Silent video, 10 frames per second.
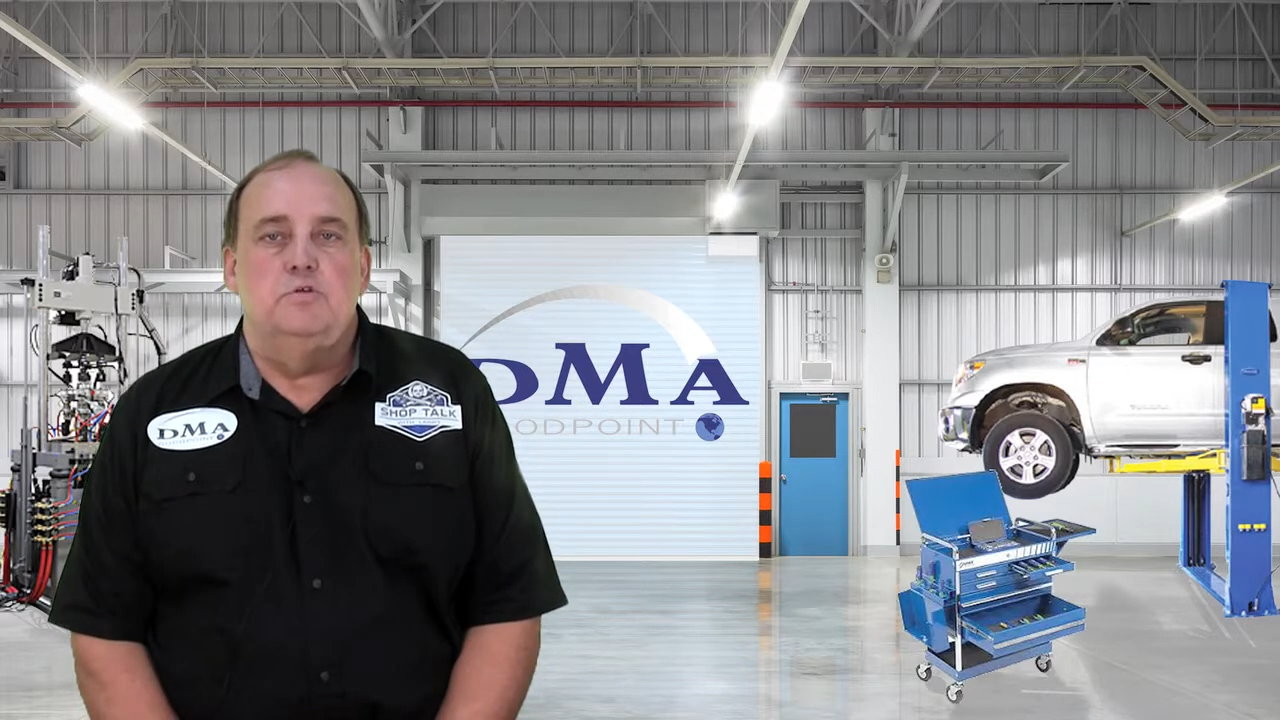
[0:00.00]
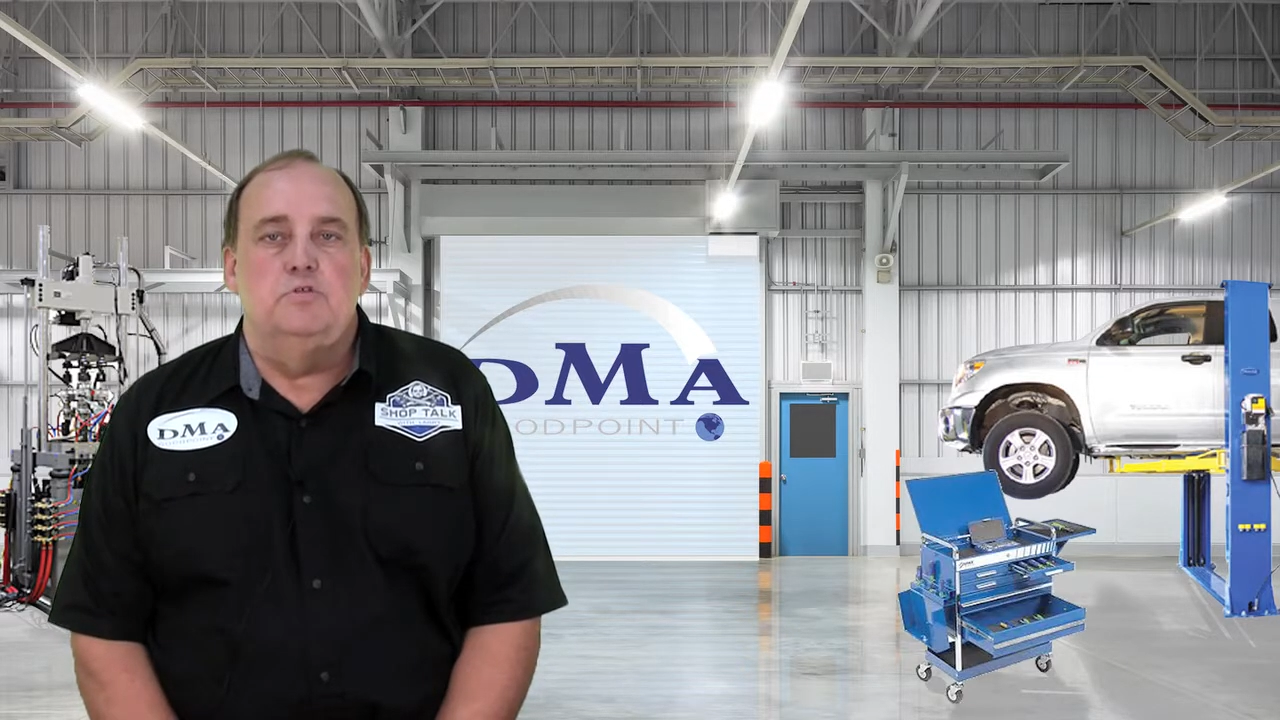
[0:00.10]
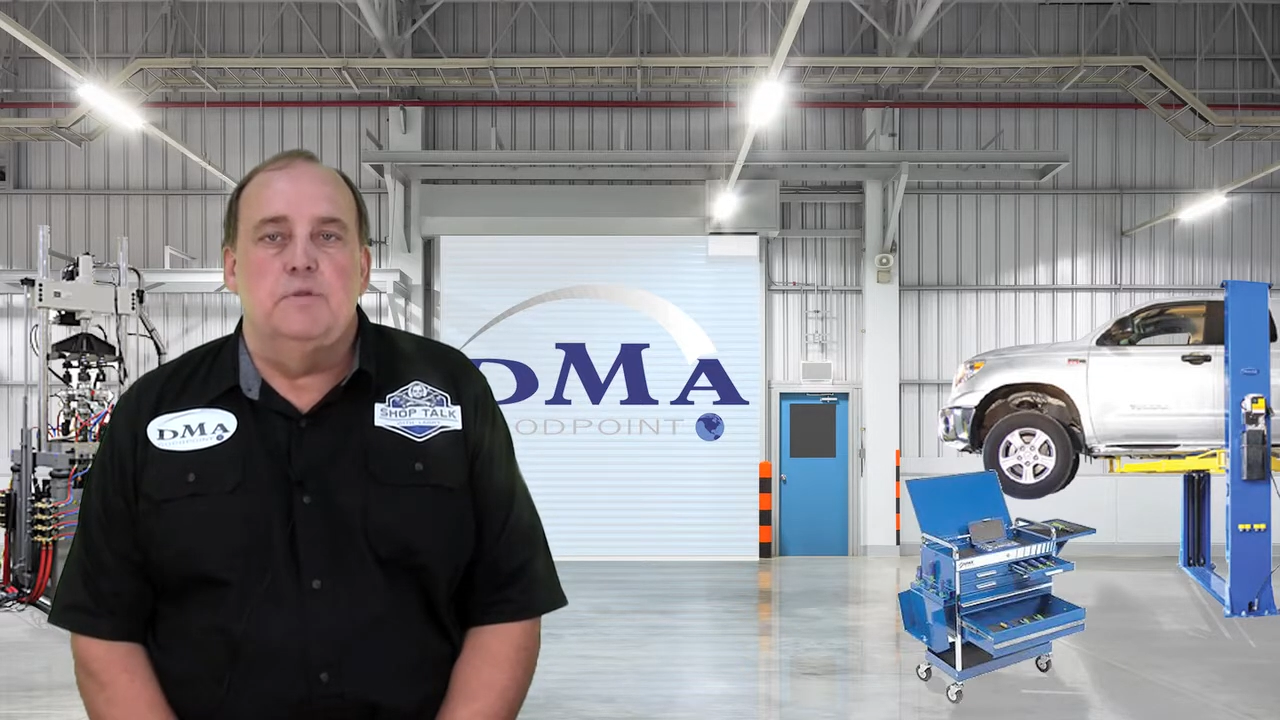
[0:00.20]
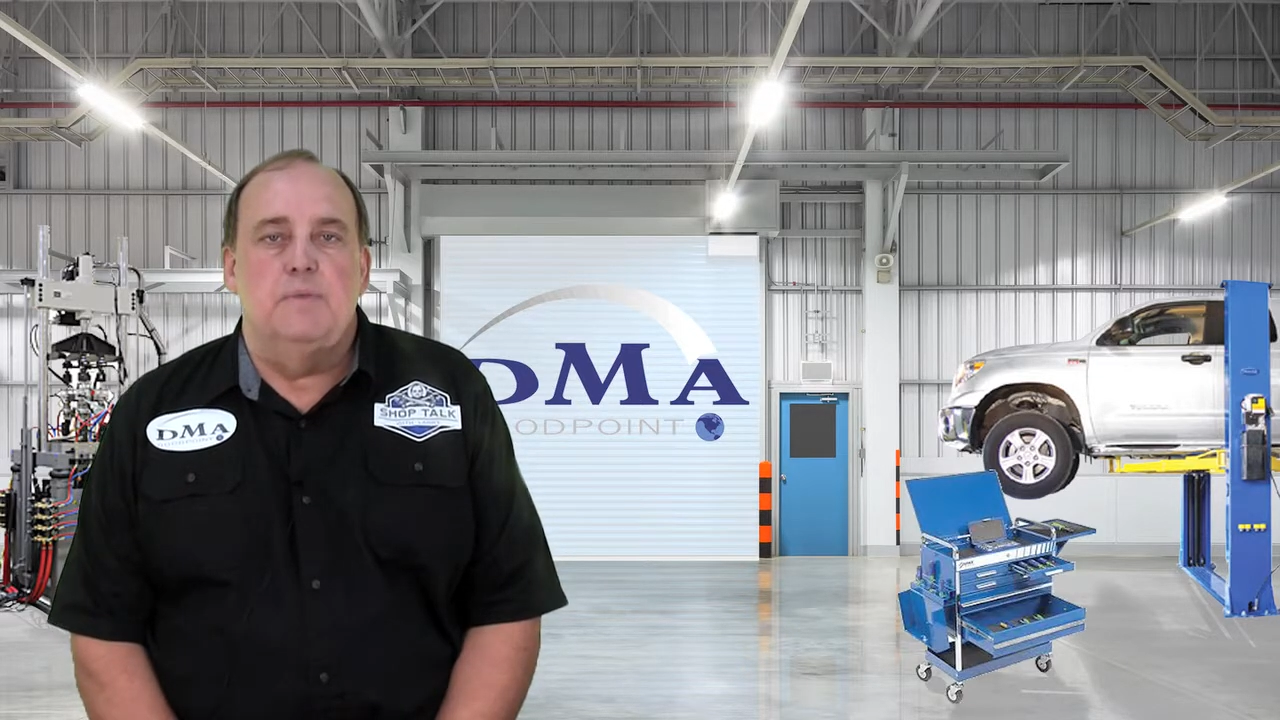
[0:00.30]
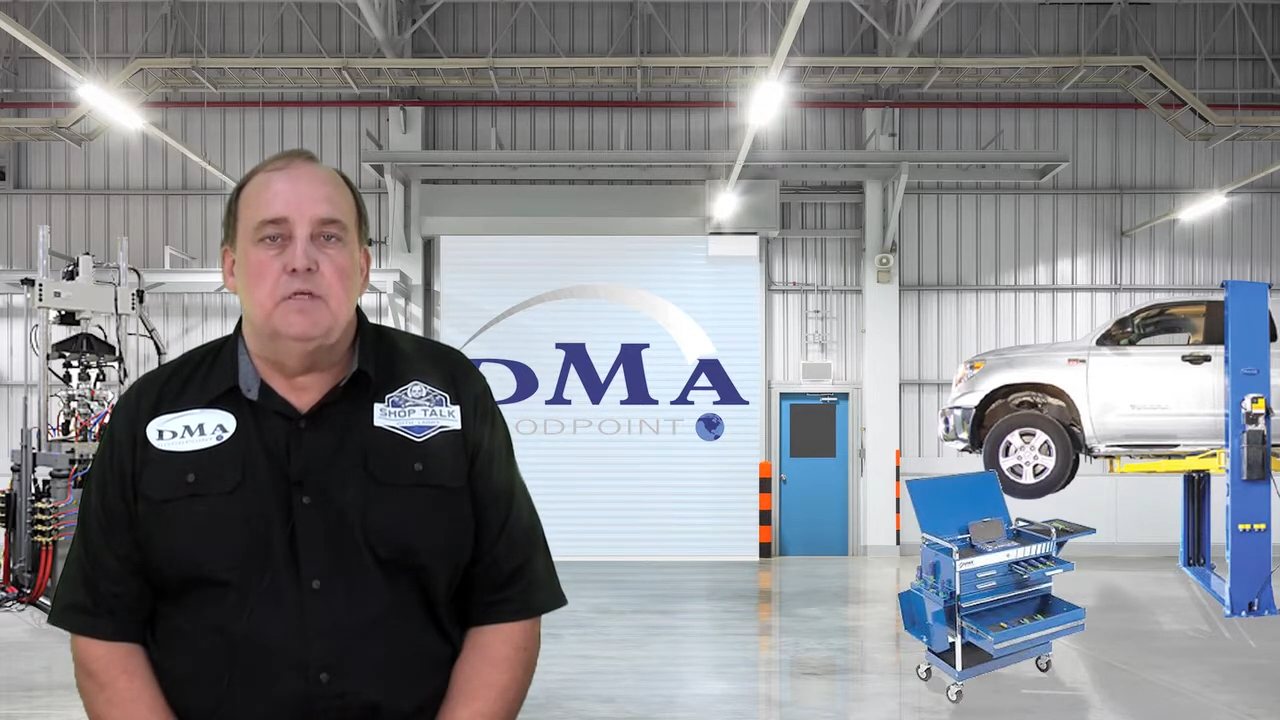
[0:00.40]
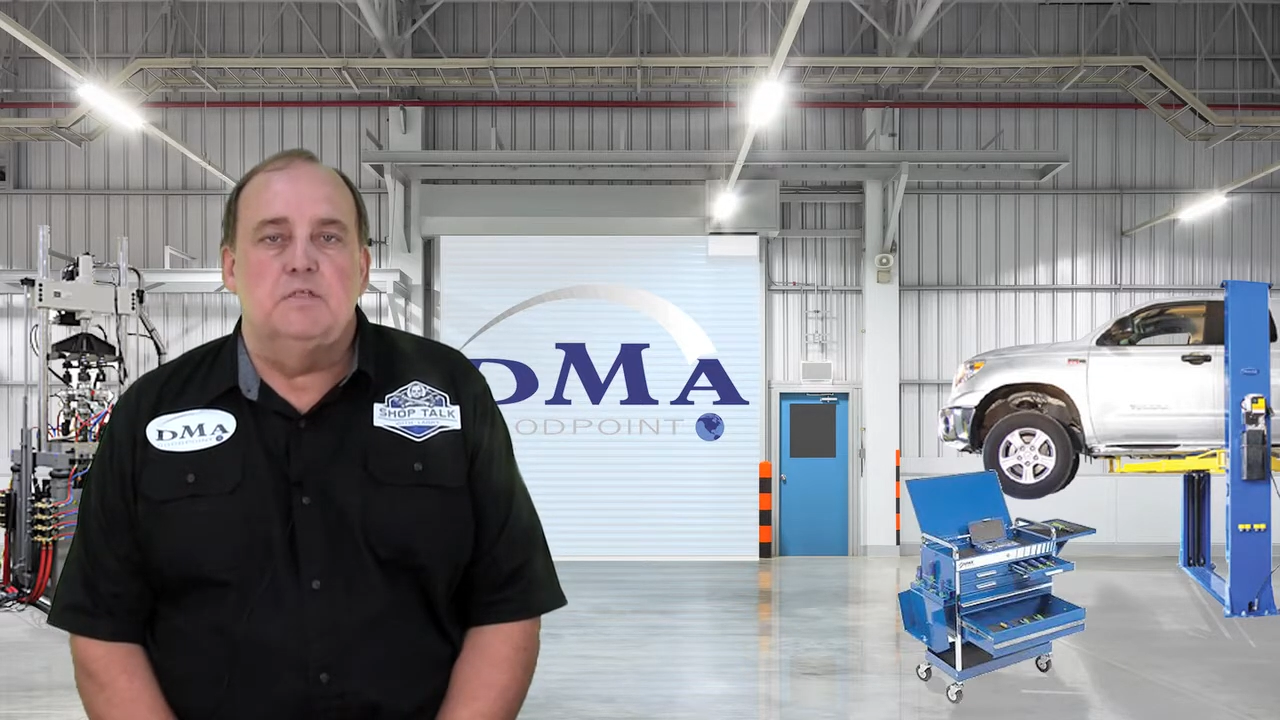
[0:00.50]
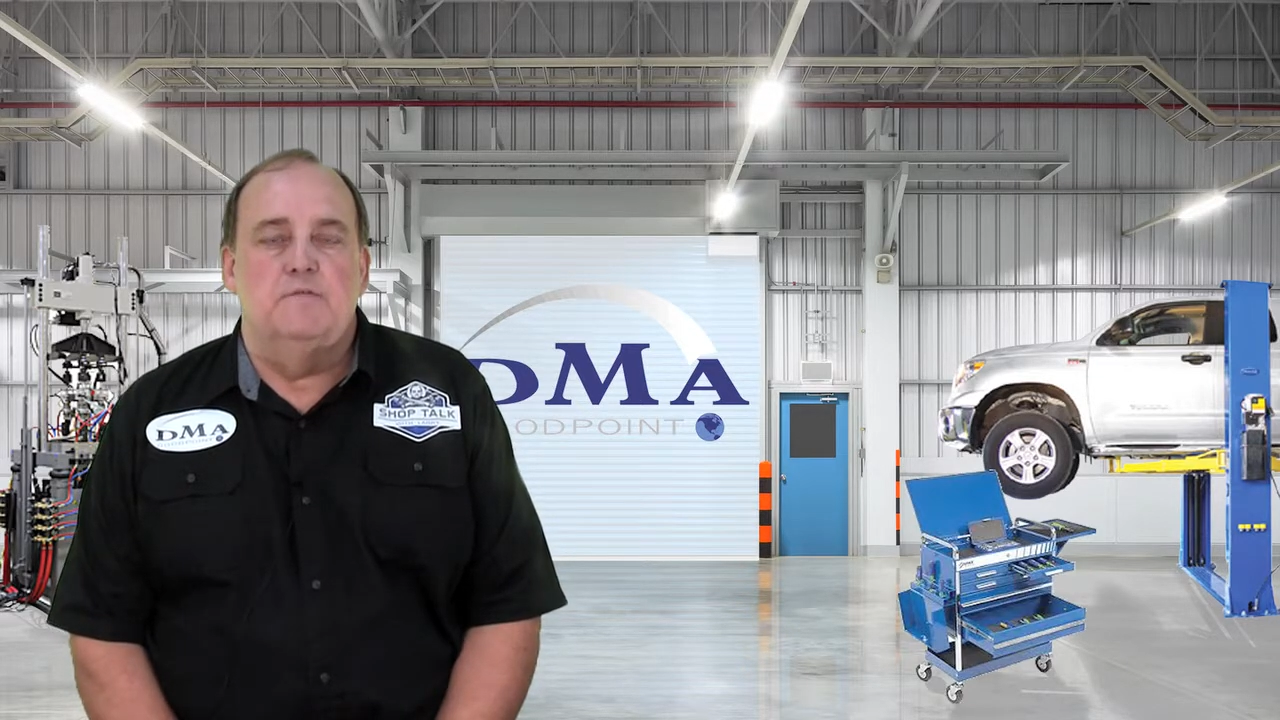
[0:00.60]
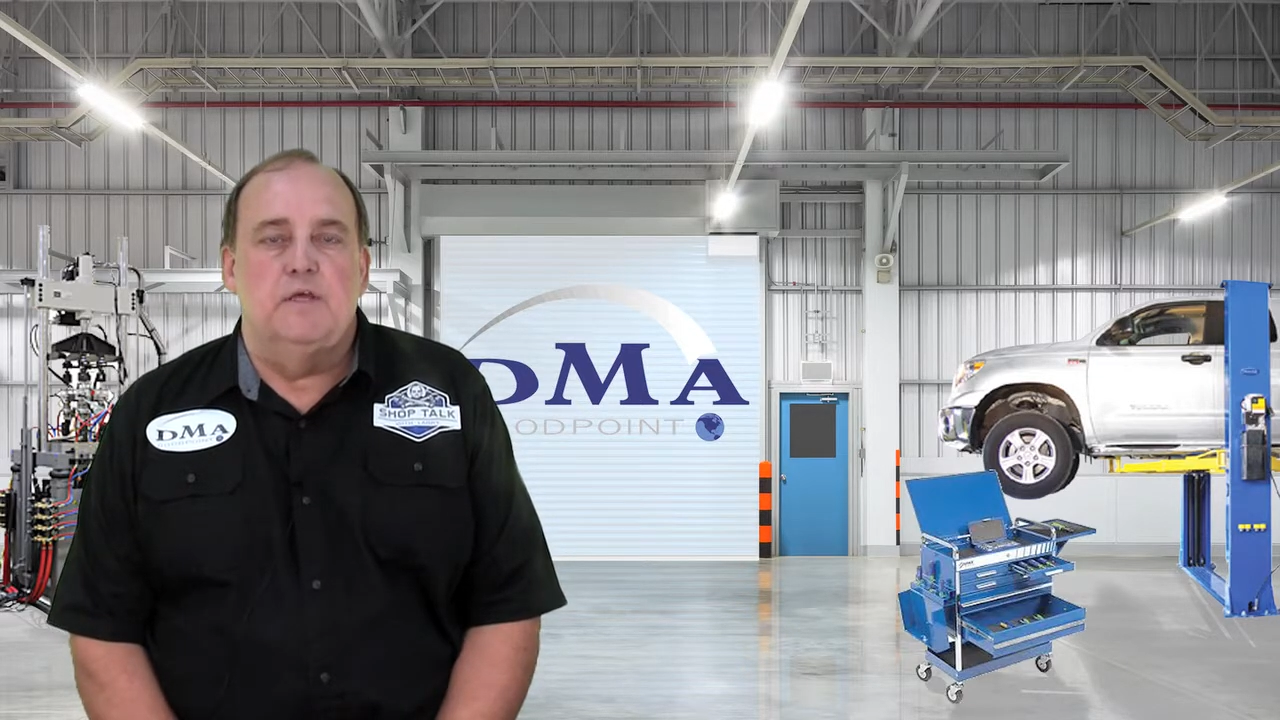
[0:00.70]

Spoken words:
use the best